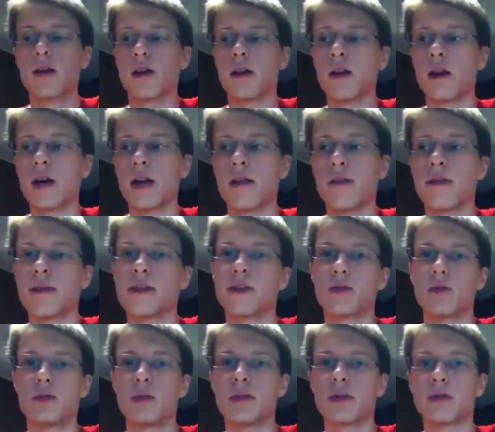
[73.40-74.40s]
Uh, this
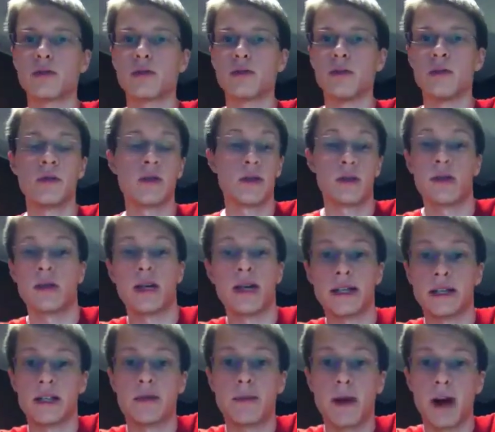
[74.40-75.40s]
will include
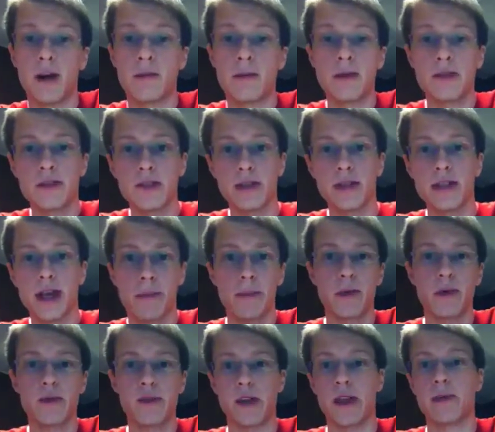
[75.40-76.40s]
experiments or
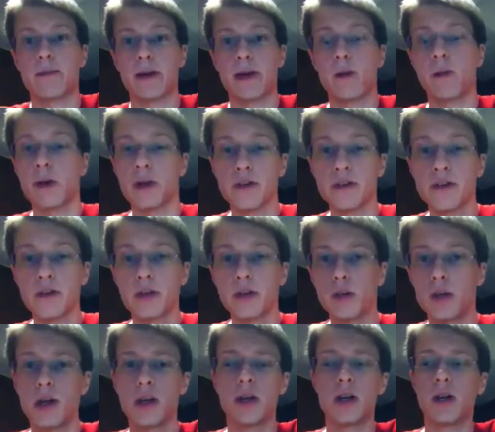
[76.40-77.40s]
demos that I might want to
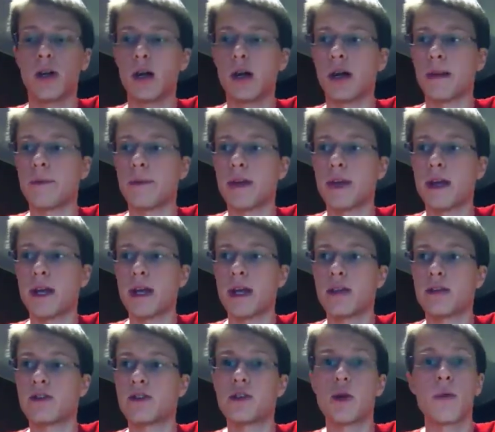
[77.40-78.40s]
do. Um,
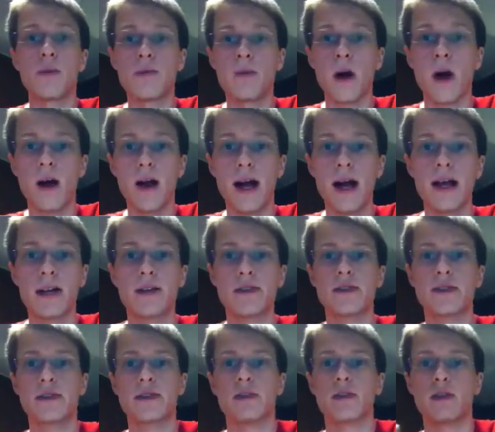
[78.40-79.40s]
it so far
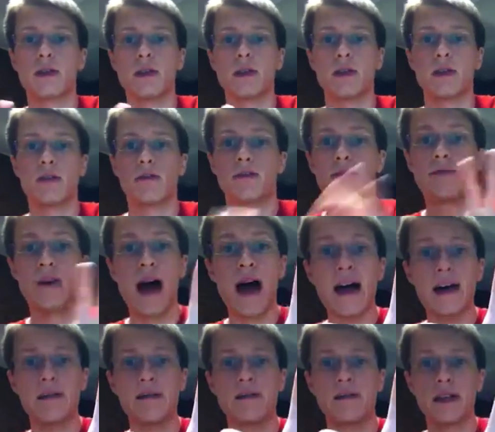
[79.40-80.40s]
has uh,
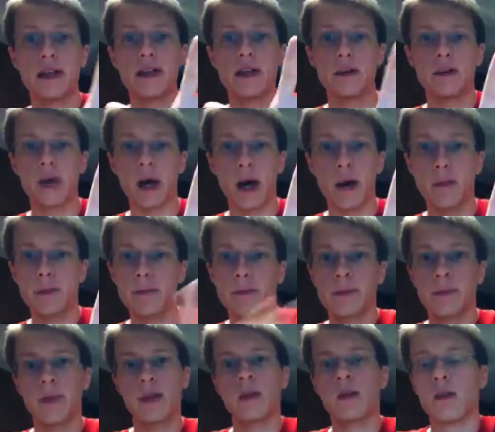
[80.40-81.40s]
five videos up.
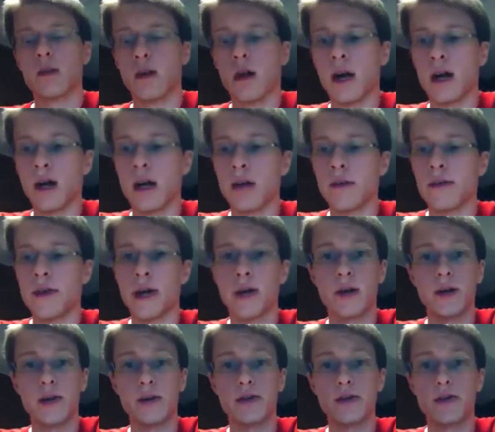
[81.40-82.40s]
Uh, there
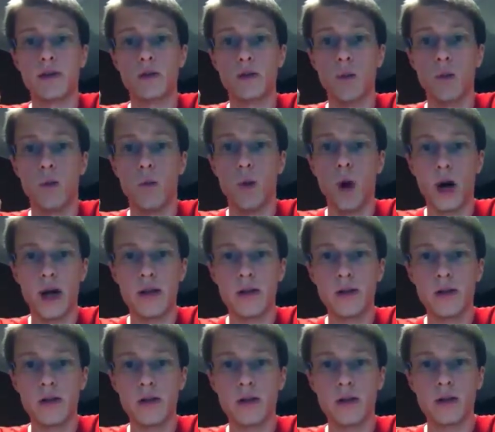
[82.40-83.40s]
is
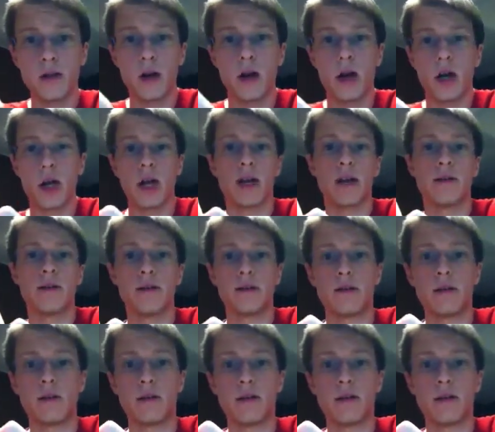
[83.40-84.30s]
one on